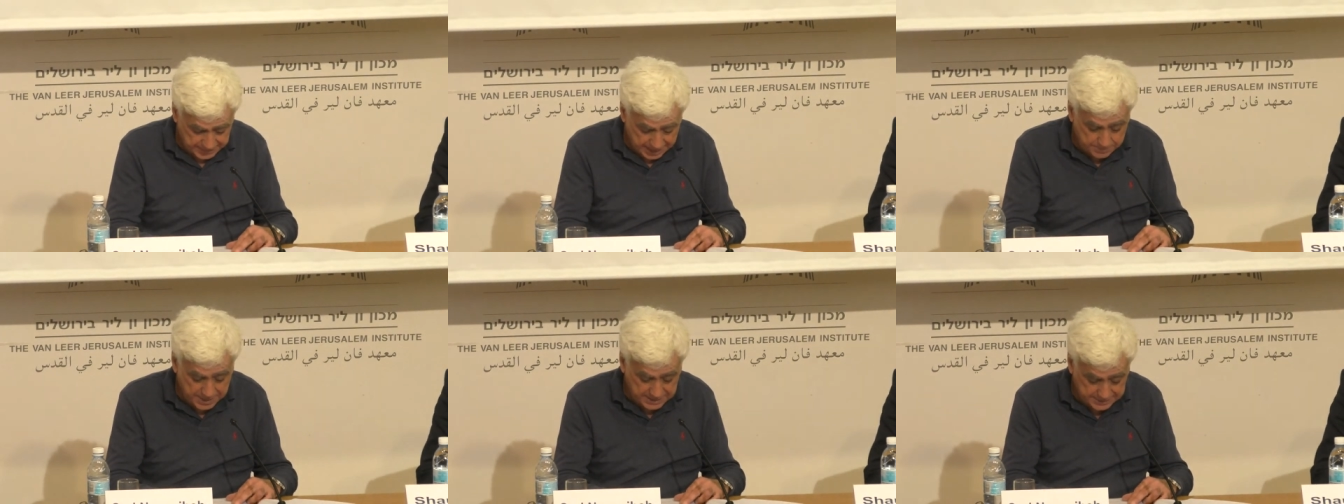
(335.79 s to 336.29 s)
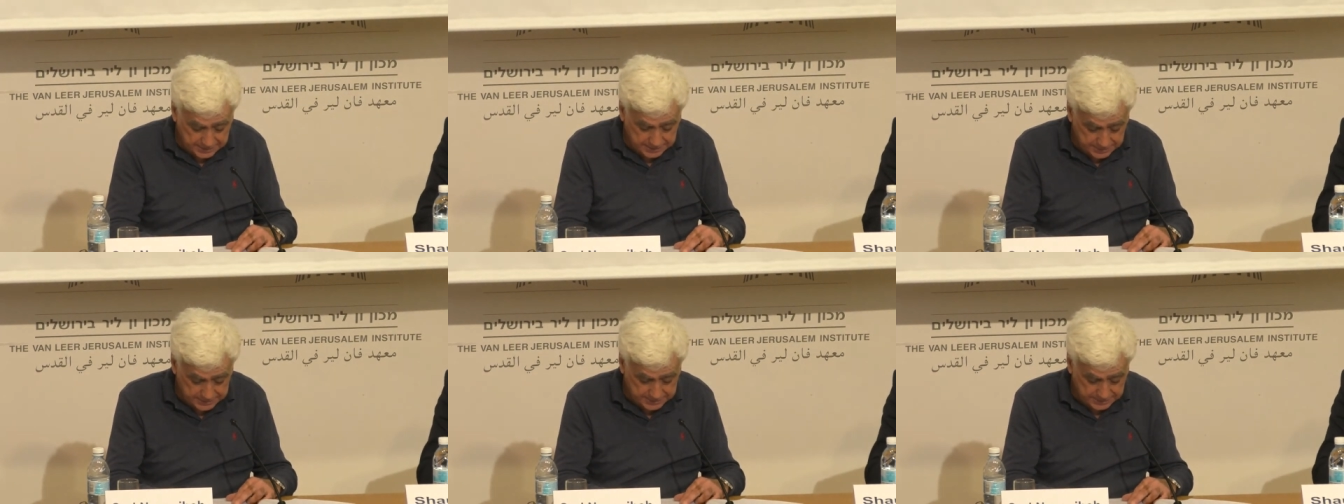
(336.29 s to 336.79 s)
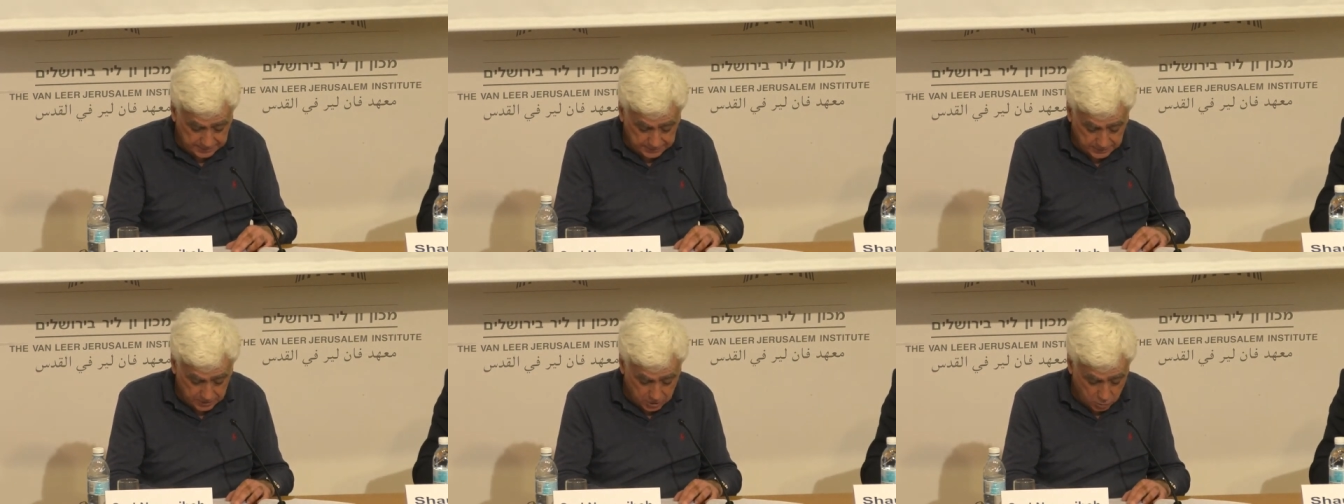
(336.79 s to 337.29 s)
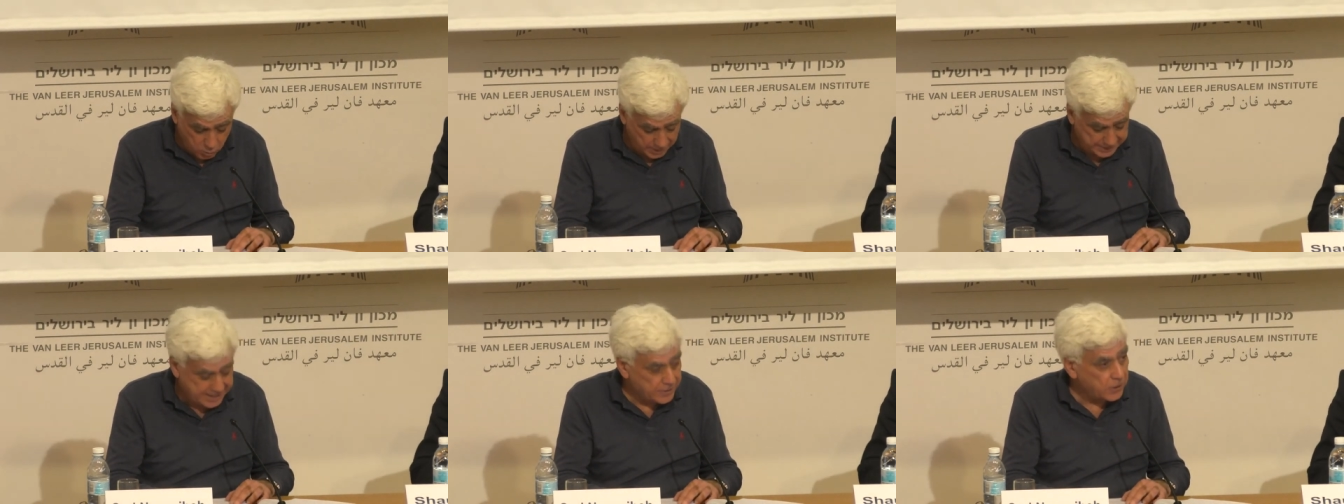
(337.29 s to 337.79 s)
a basic instinct
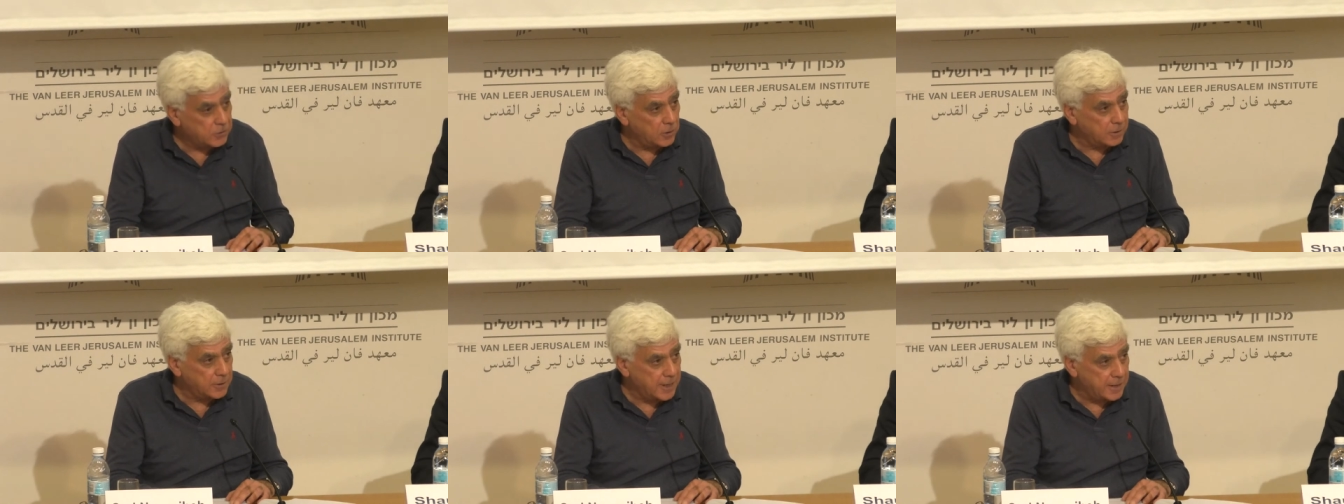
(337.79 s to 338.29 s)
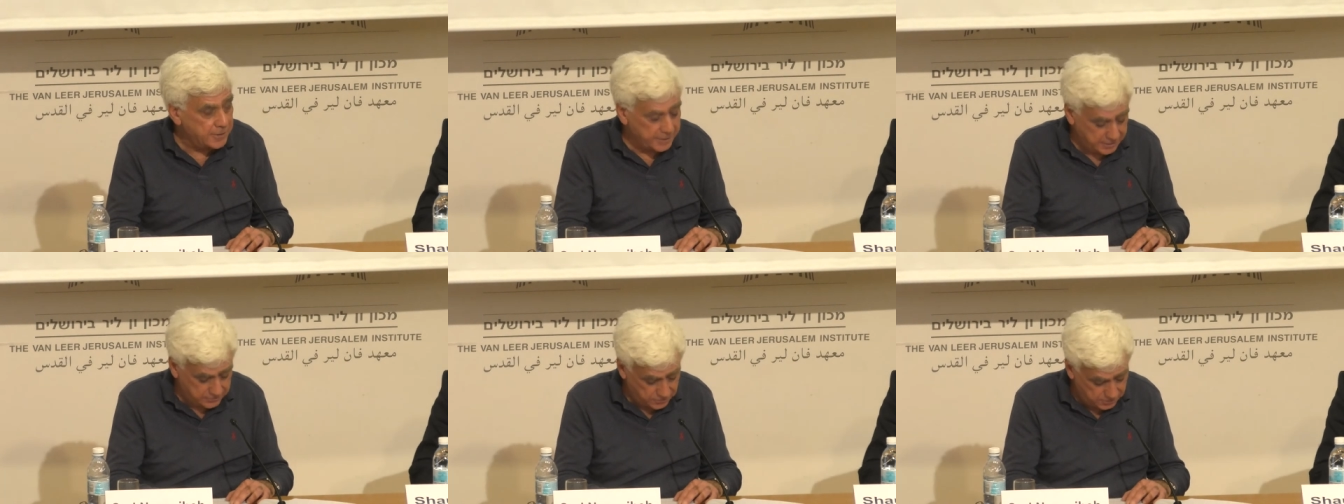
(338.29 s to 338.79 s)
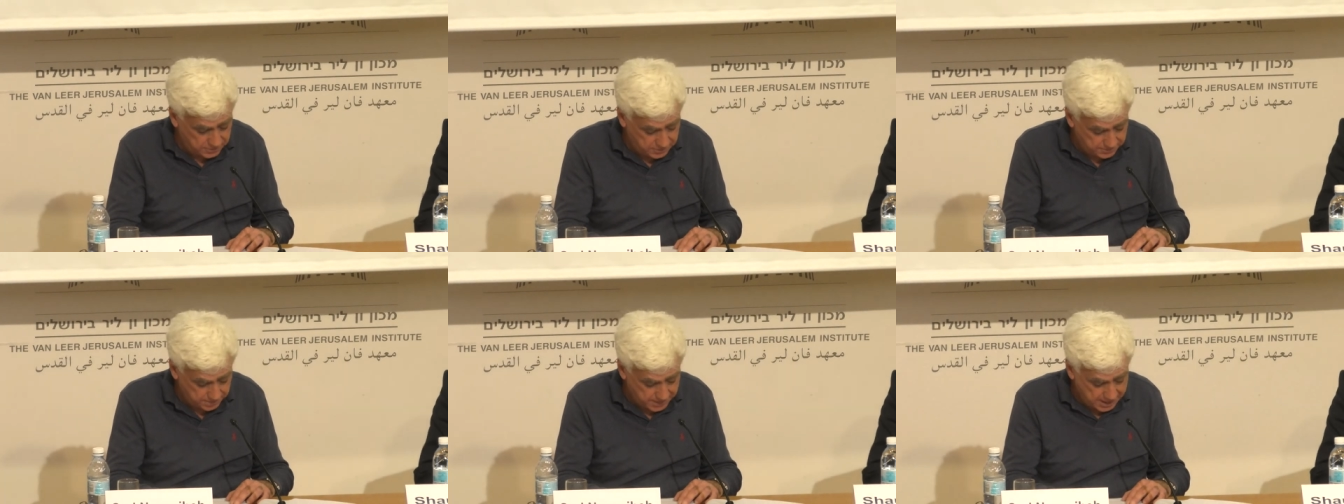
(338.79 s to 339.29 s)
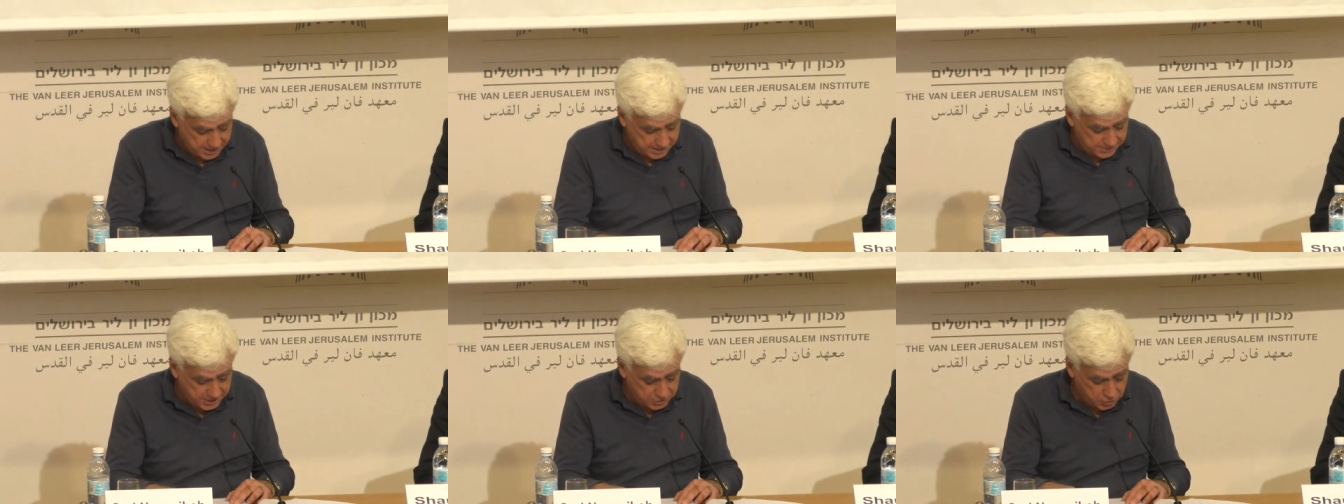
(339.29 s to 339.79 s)
one cannot altogether ignore,
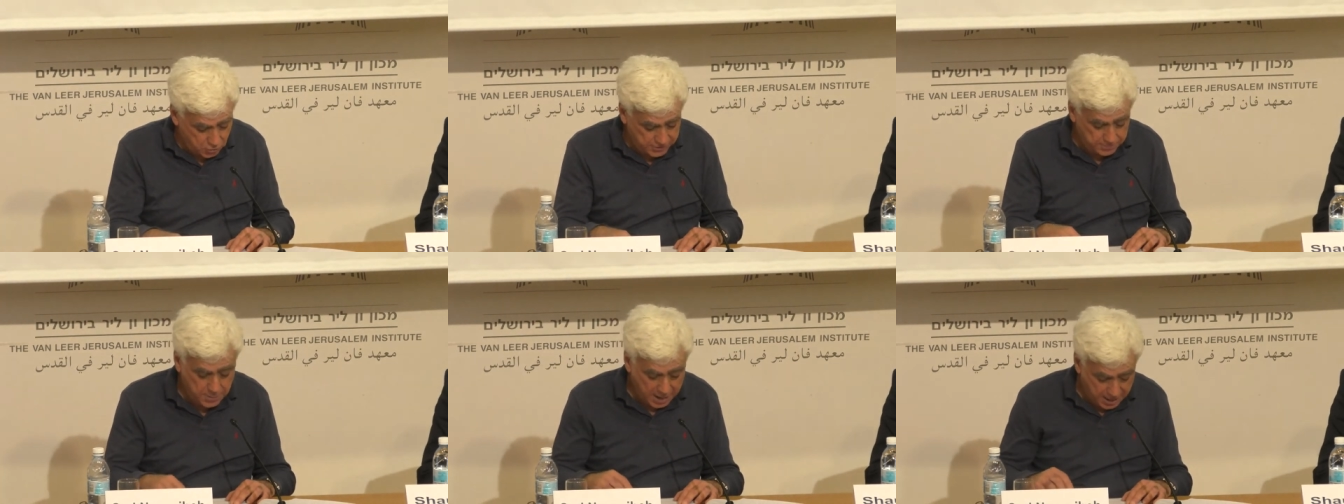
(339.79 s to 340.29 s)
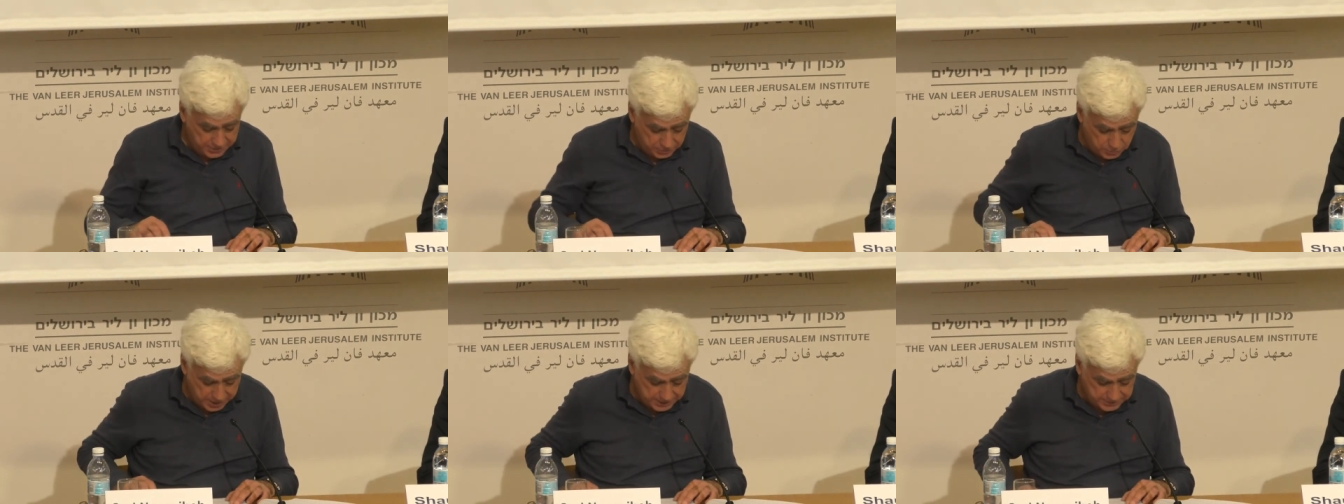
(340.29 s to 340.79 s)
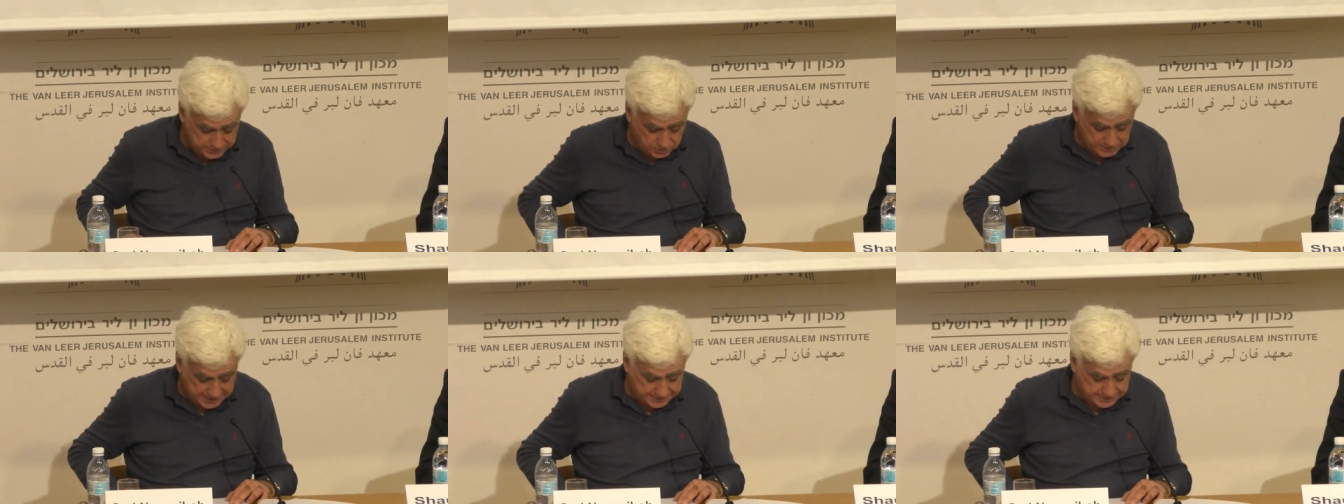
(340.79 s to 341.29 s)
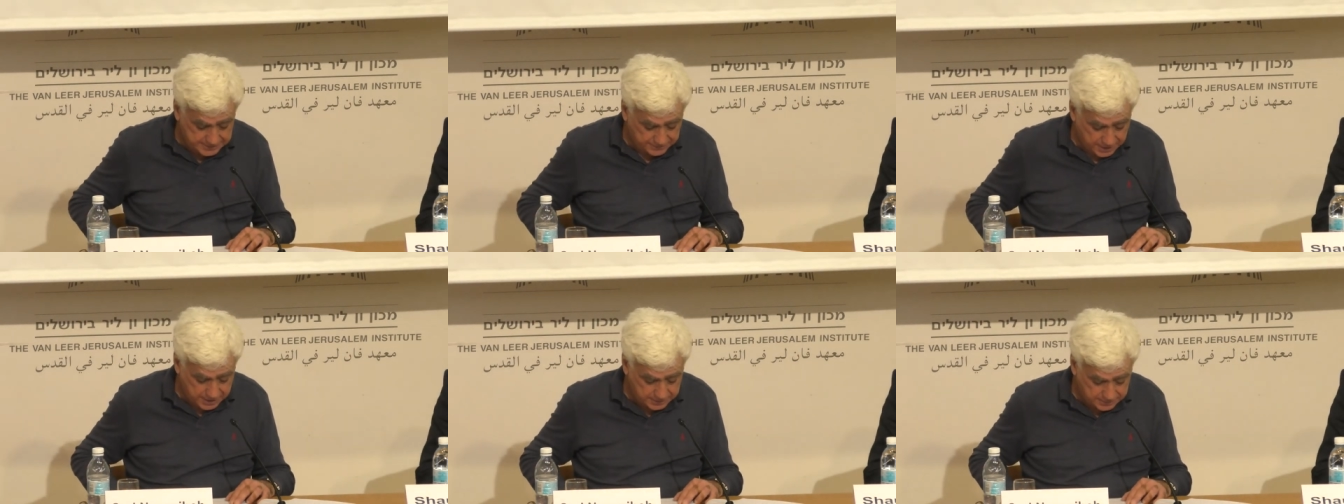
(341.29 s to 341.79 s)
they show them other ways to
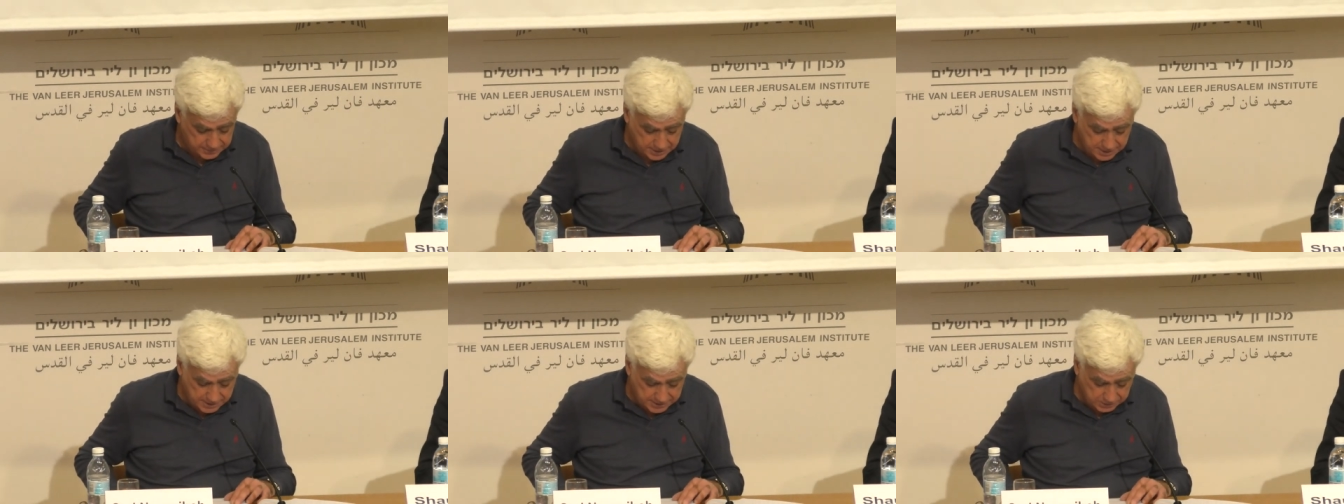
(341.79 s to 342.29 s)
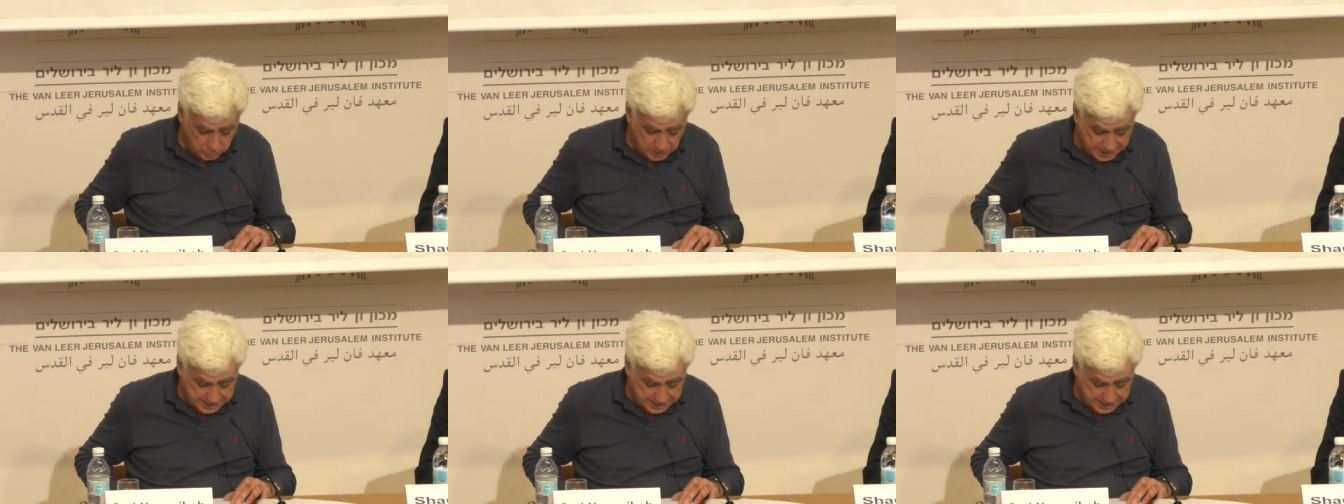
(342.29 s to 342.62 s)
satisfy it that will